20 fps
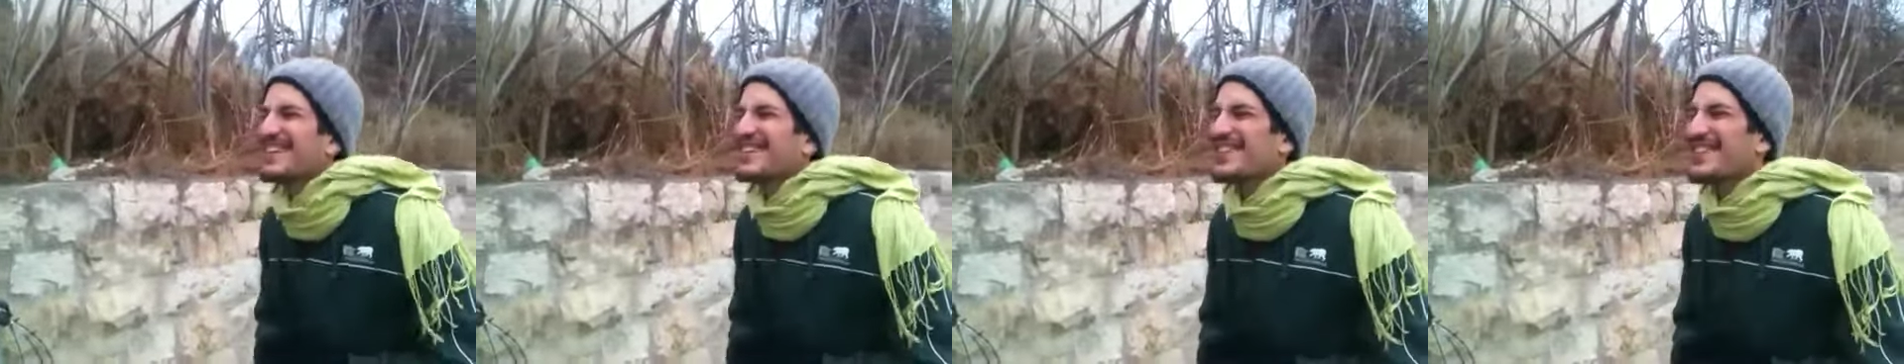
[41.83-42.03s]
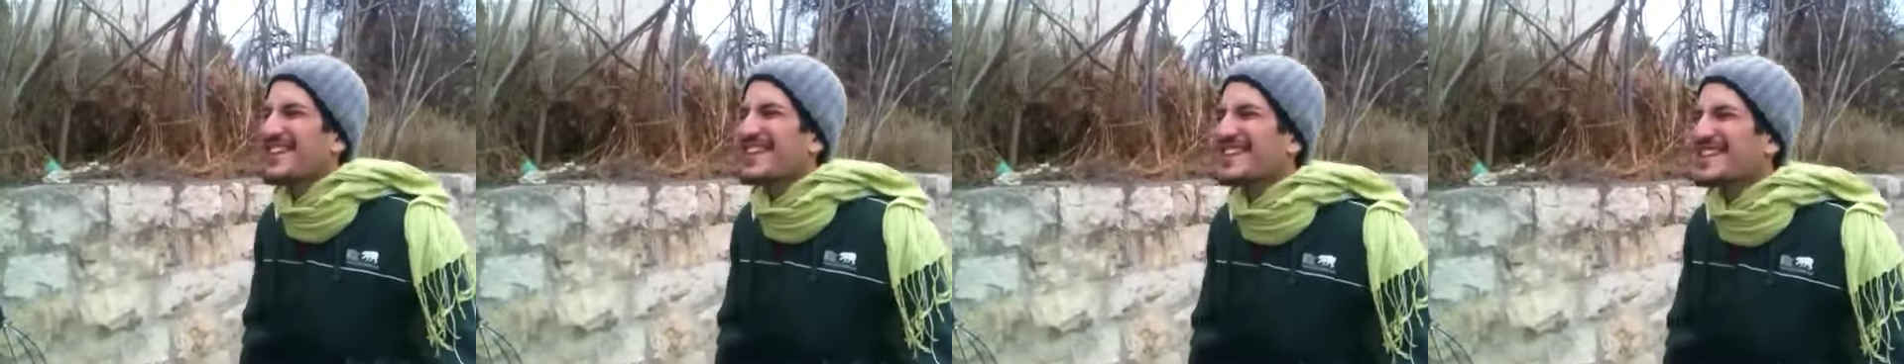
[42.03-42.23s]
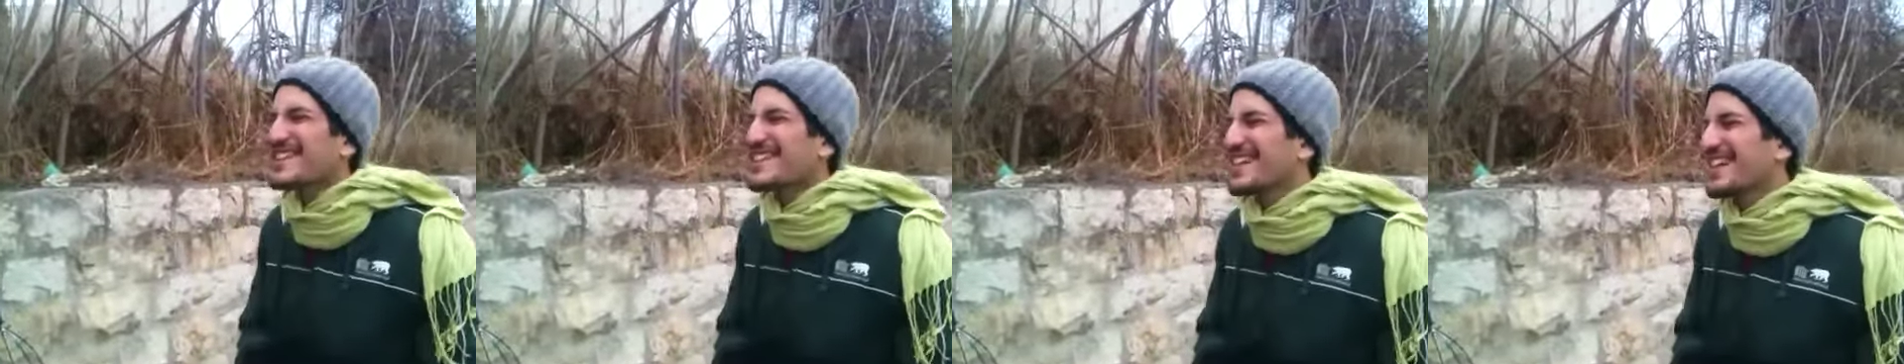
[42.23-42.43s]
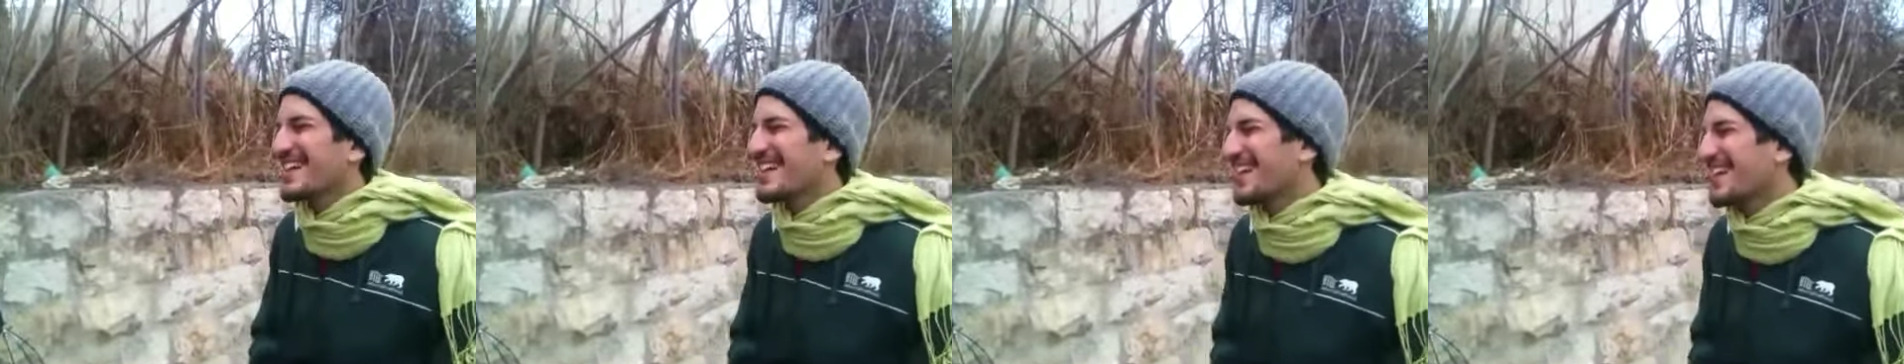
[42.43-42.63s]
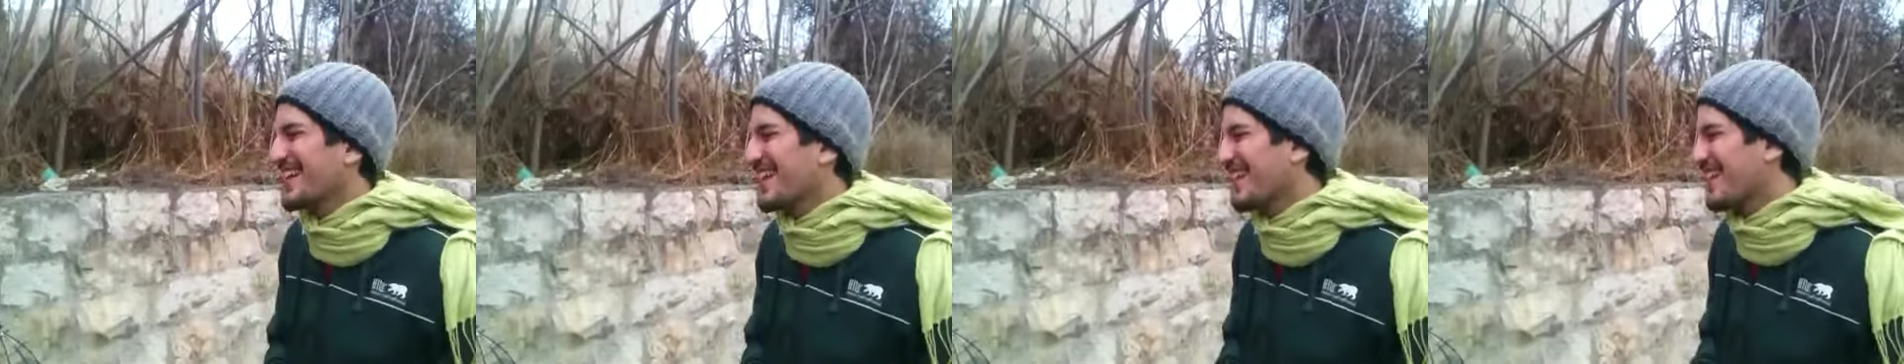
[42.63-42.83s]
means
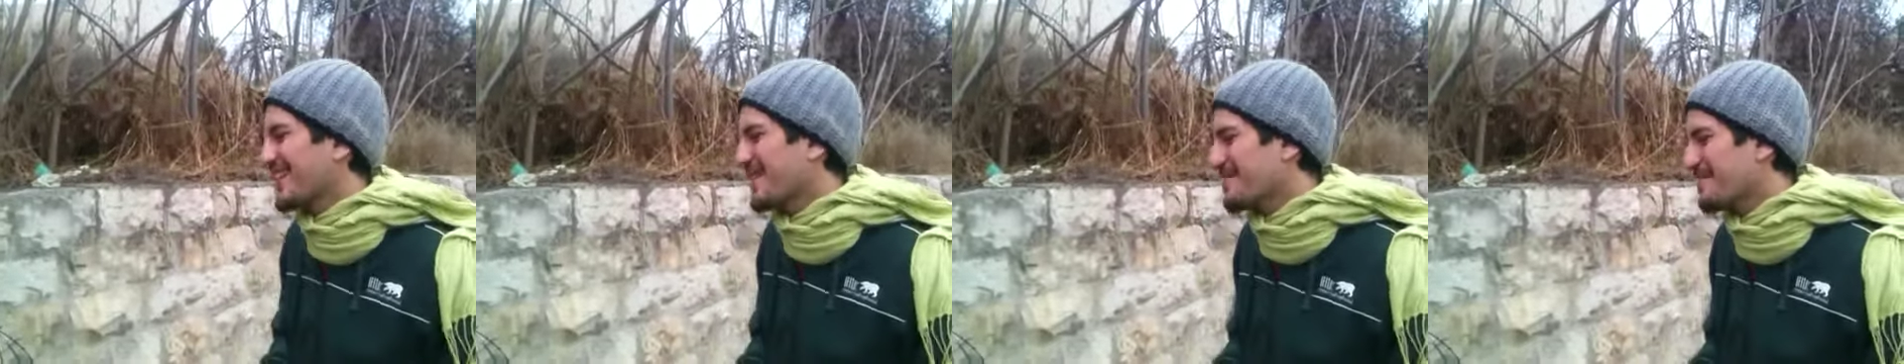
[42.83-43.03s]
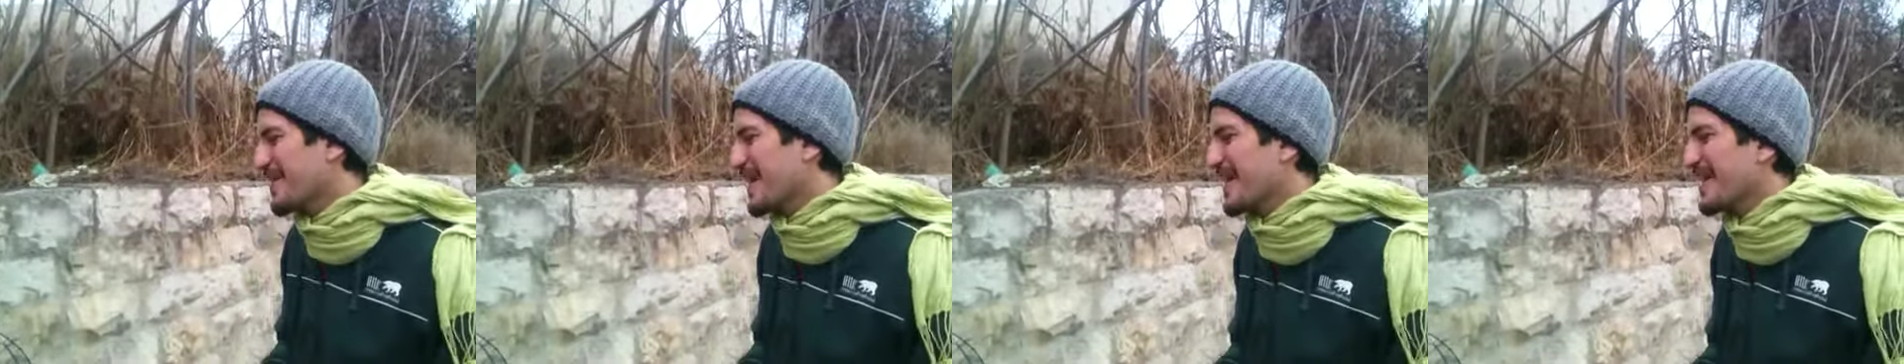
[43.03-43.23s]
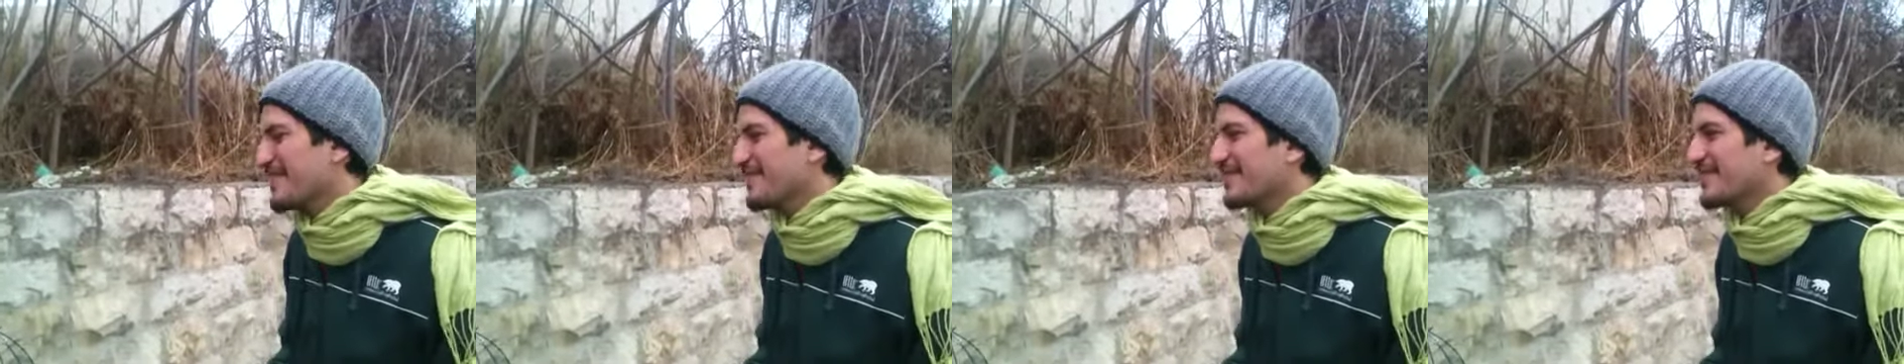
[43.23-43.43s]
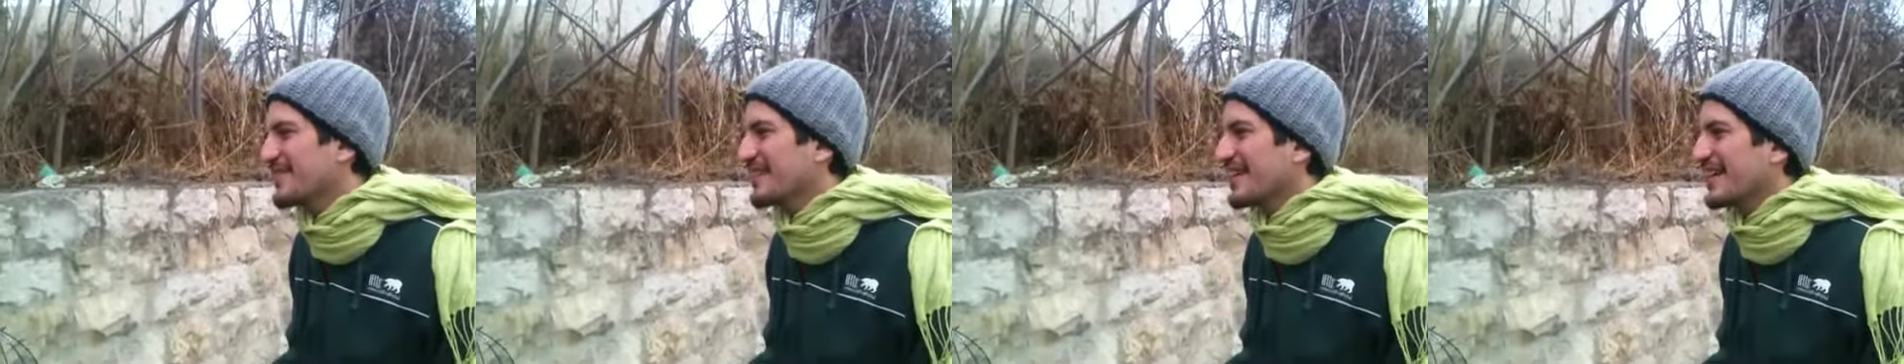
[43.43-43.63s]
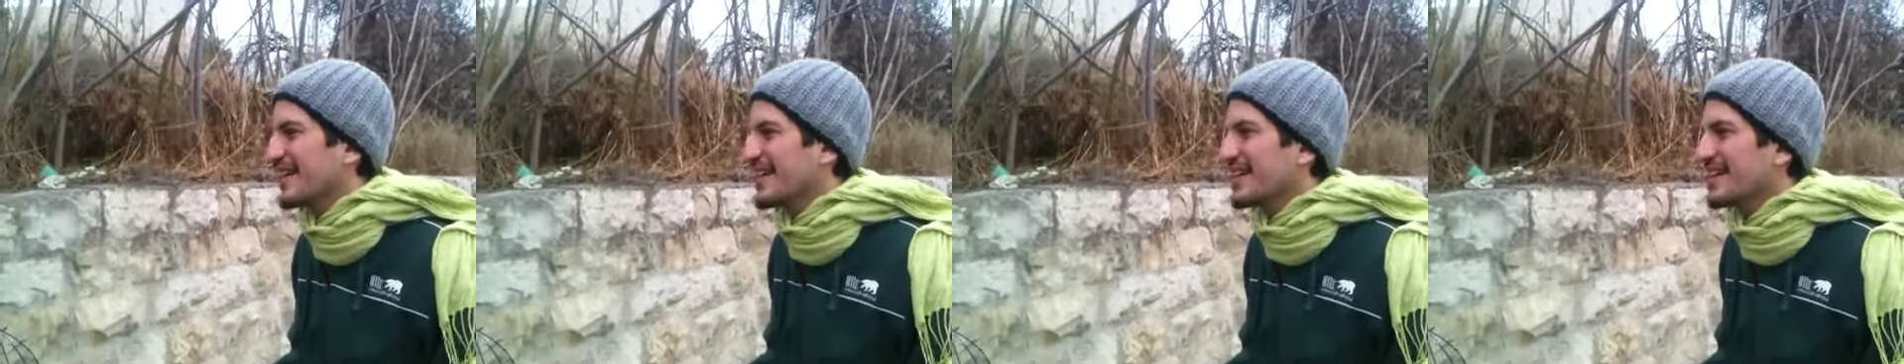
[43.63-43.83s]
the paved
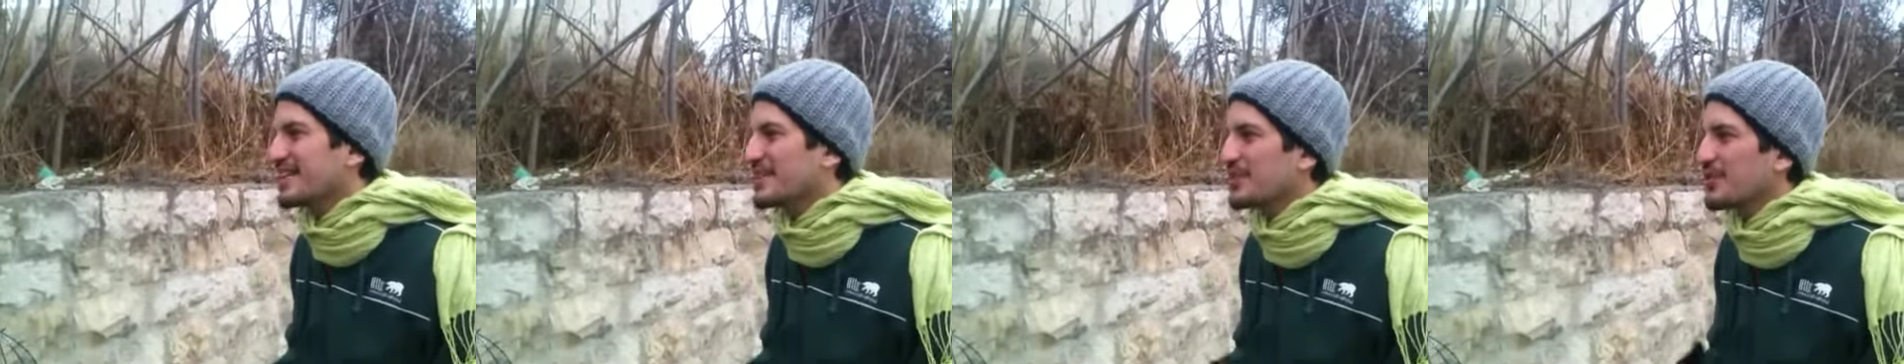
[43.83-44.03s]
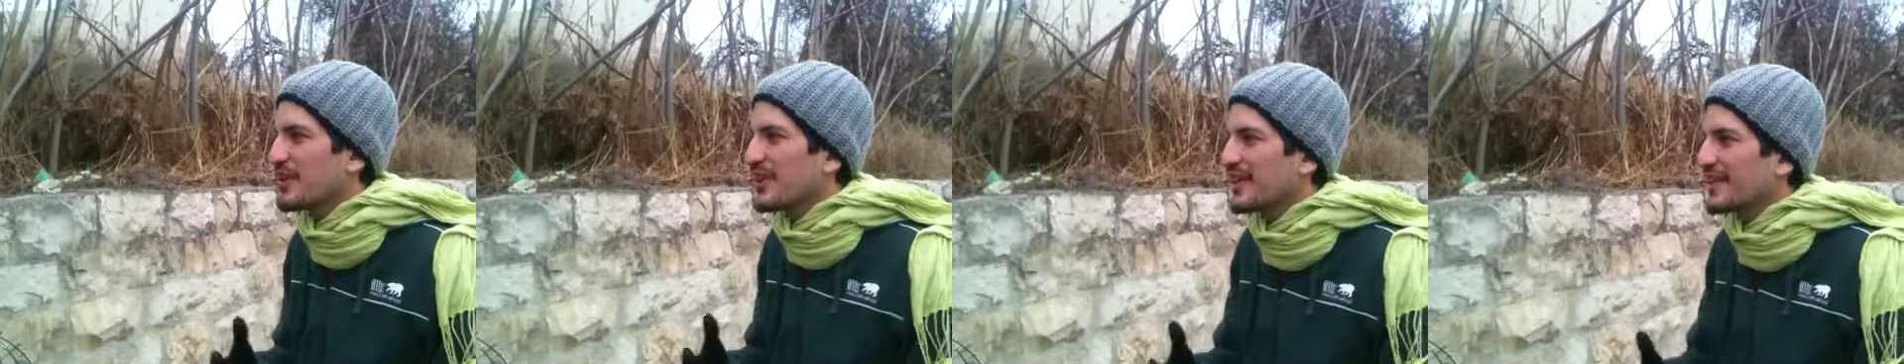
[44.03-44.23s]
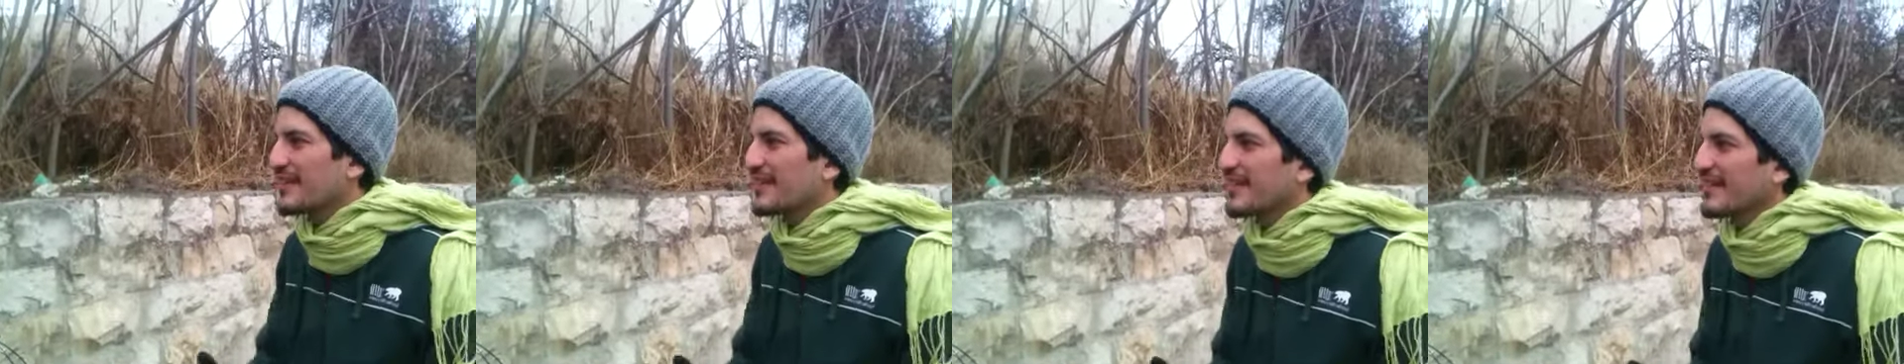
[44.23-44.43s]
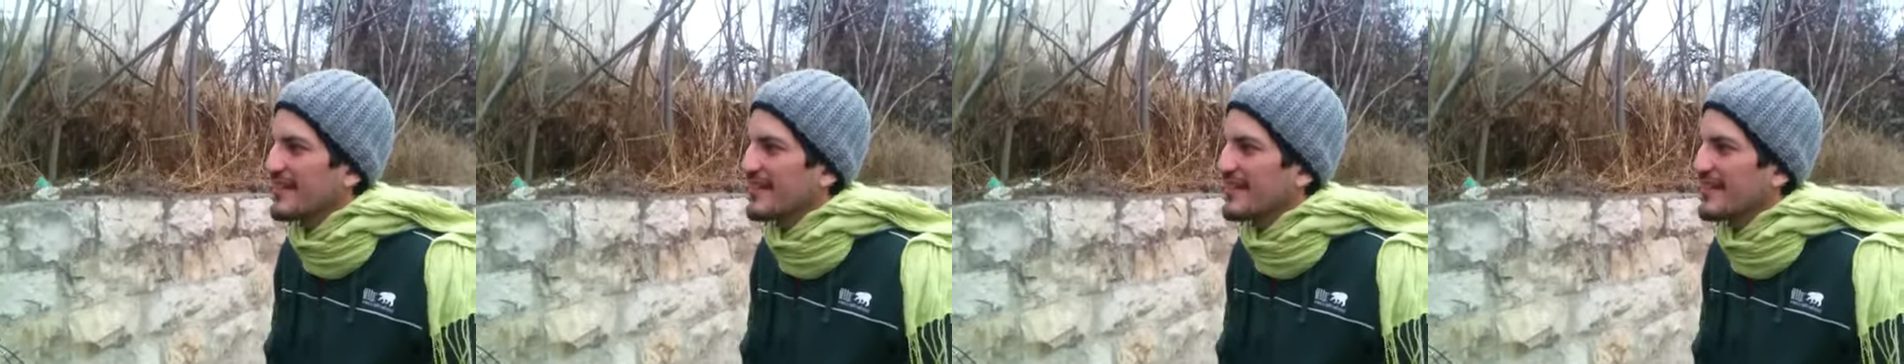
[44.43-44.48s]
street.